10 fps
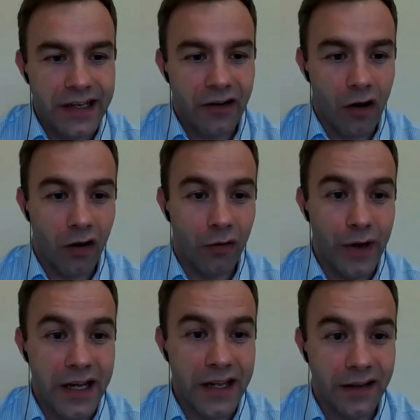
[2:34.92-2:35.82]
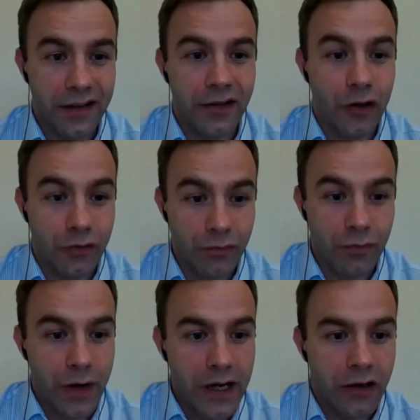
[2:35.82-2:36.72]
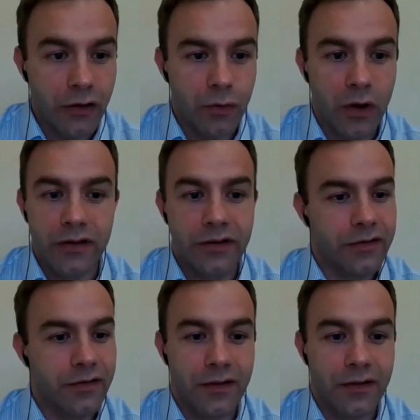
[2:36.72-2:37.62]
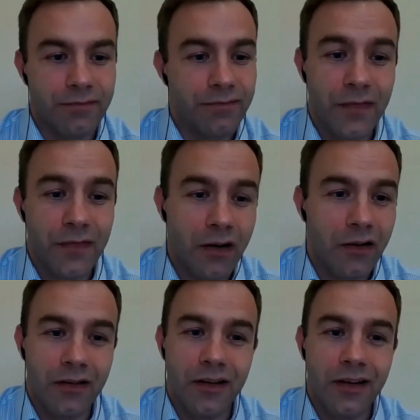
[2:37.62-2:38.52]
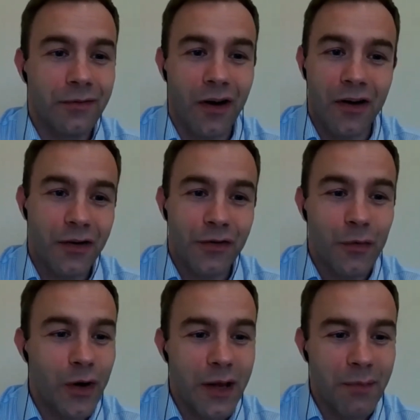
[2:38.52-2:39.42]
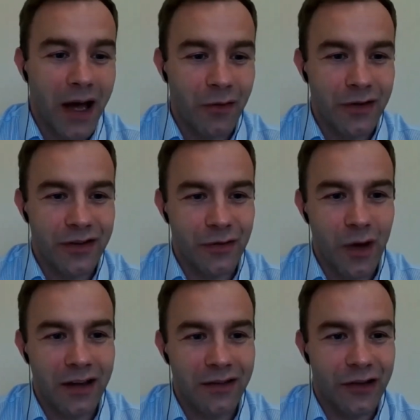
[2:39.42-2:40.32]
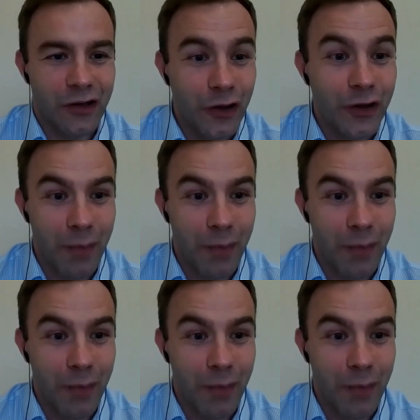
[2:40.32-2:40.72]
it all, really, the really good ones, and I'm sorry, the really bad ones as well. So the good, the